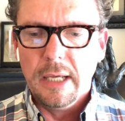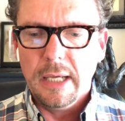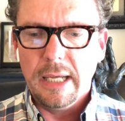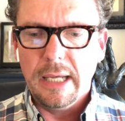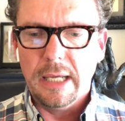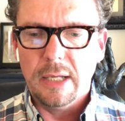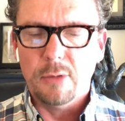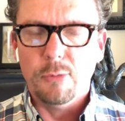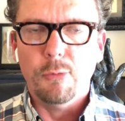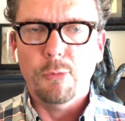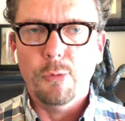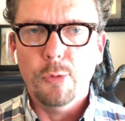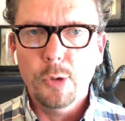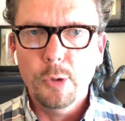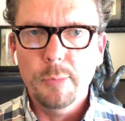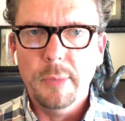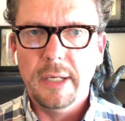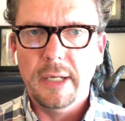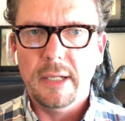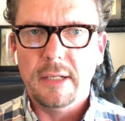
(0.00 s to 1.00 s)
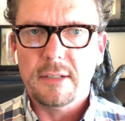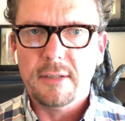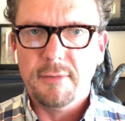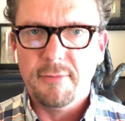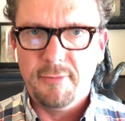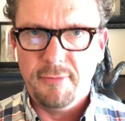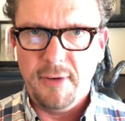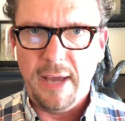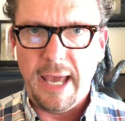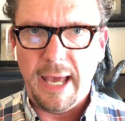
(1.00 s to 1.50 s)
in ruminant
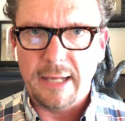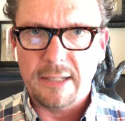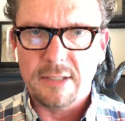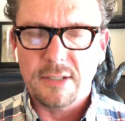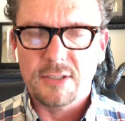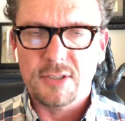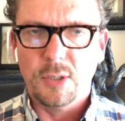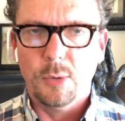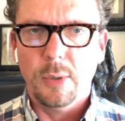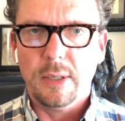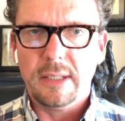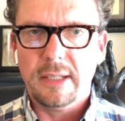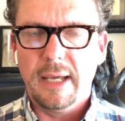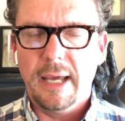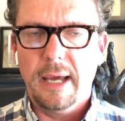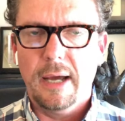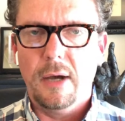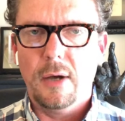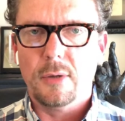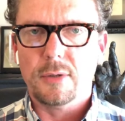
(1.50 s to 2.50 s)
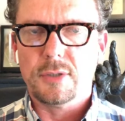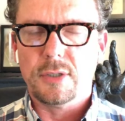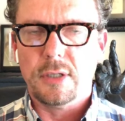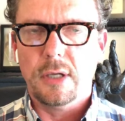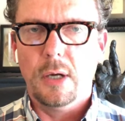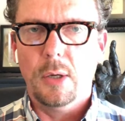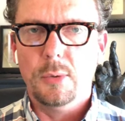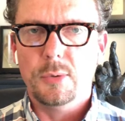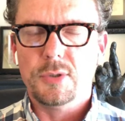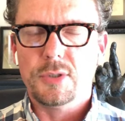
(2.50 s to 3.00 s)
fat, so in cows,
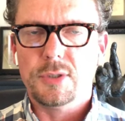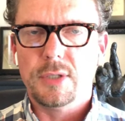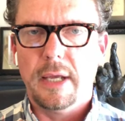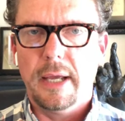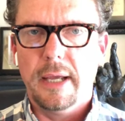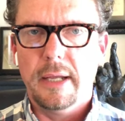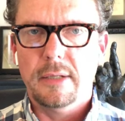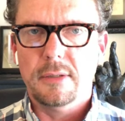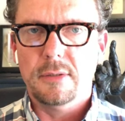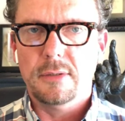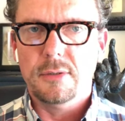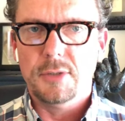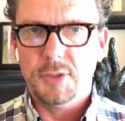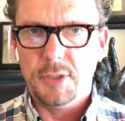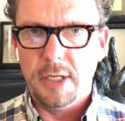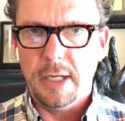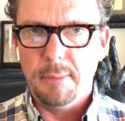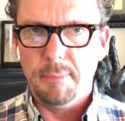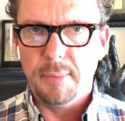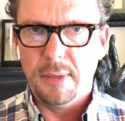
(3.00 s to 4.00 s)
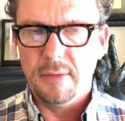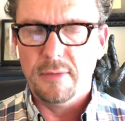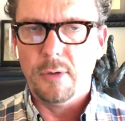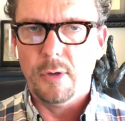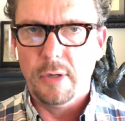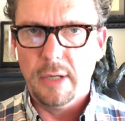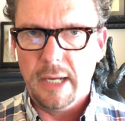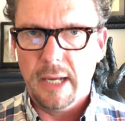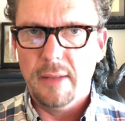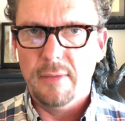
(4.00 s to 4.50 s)
goats, and sheep and
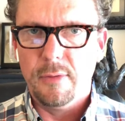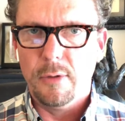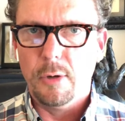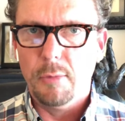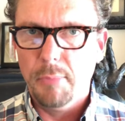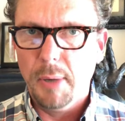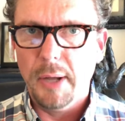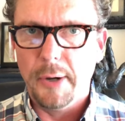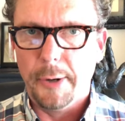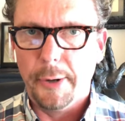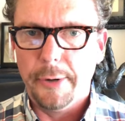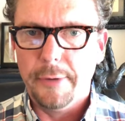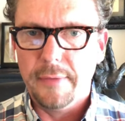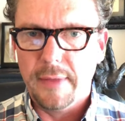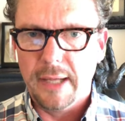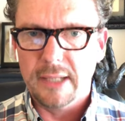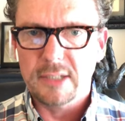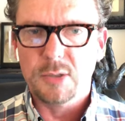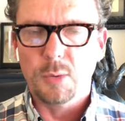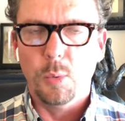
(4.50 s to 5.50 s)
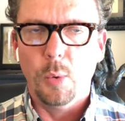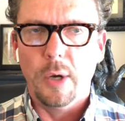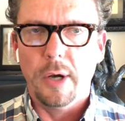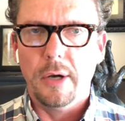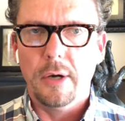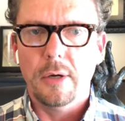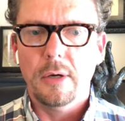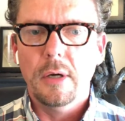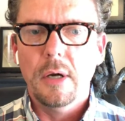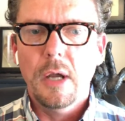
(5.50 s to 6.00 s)
their and their butter. That's
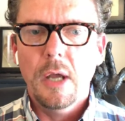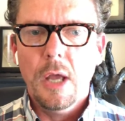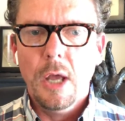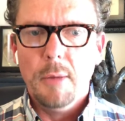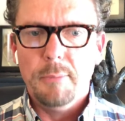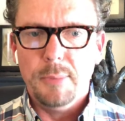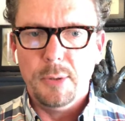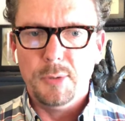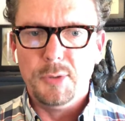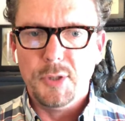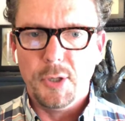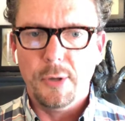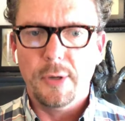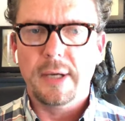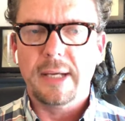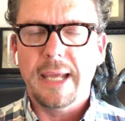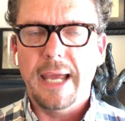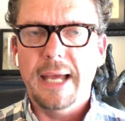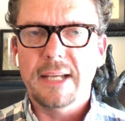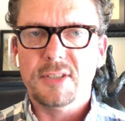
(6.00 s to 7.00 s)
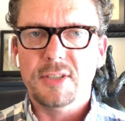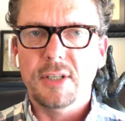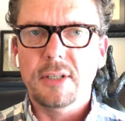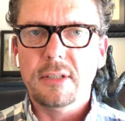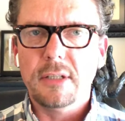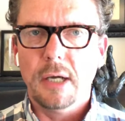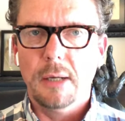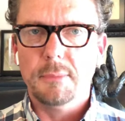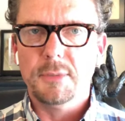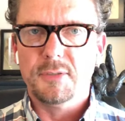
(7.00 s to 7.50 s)
where butyric acid
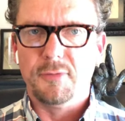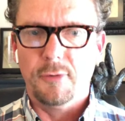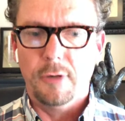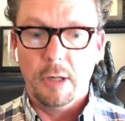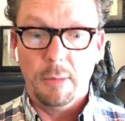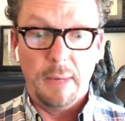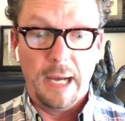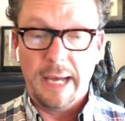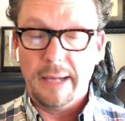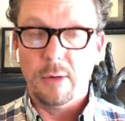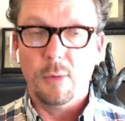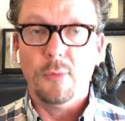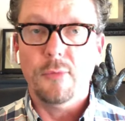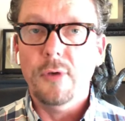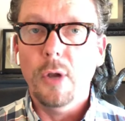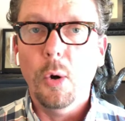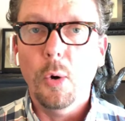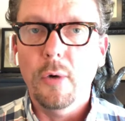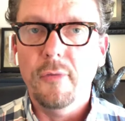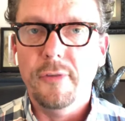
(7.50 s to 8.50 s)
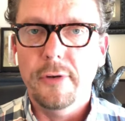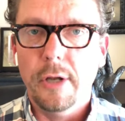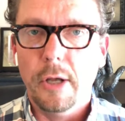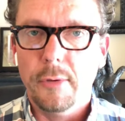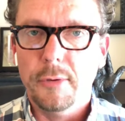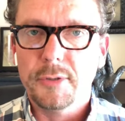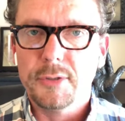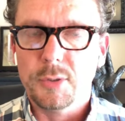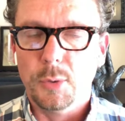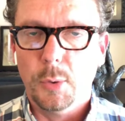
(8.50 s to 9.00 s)
comes from. I don't know of
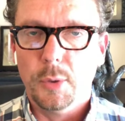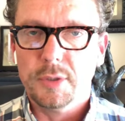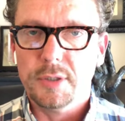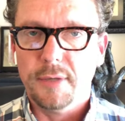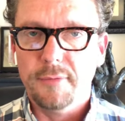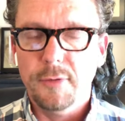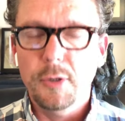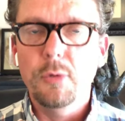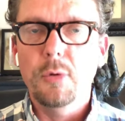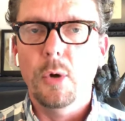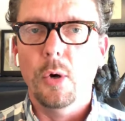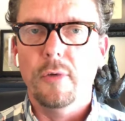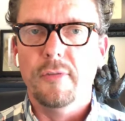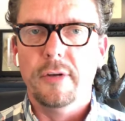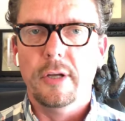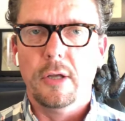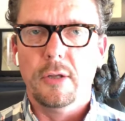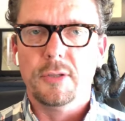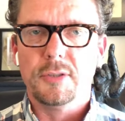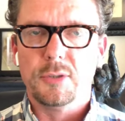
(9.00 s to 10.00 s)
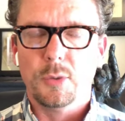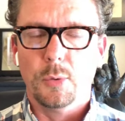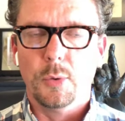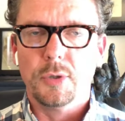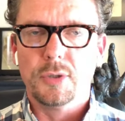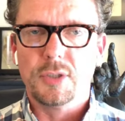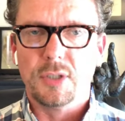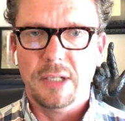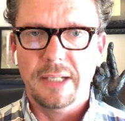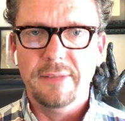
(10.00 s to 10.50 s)
another source. If you know of another
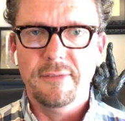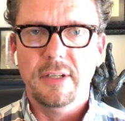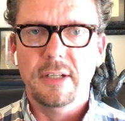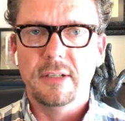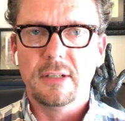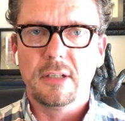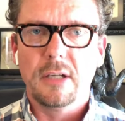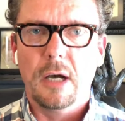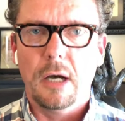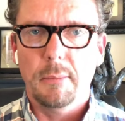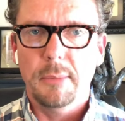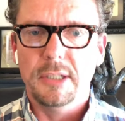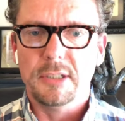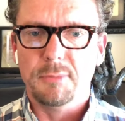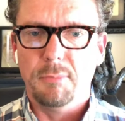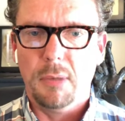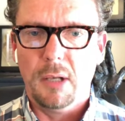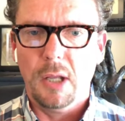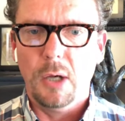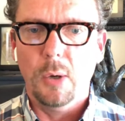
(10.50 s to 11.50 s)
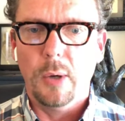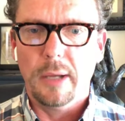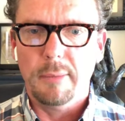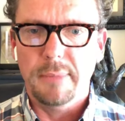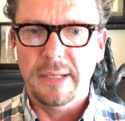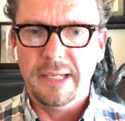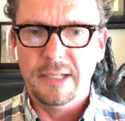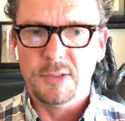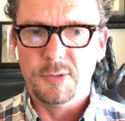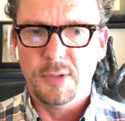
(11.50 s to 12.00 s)
source, leave it in the comments below. I'd
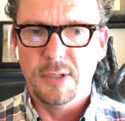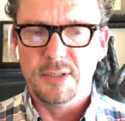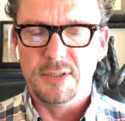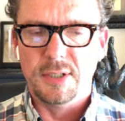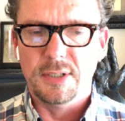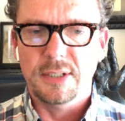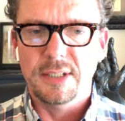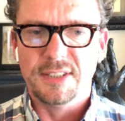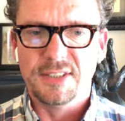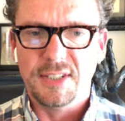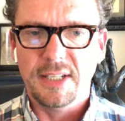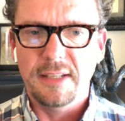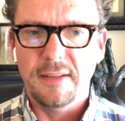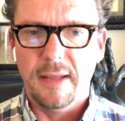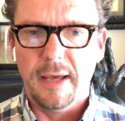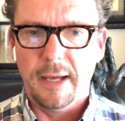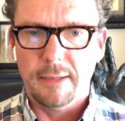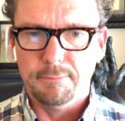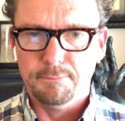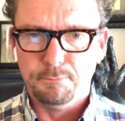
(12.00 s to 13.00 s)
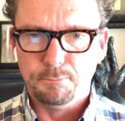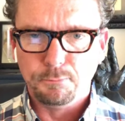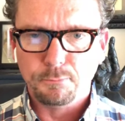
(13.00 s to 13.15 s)
be interested to see that.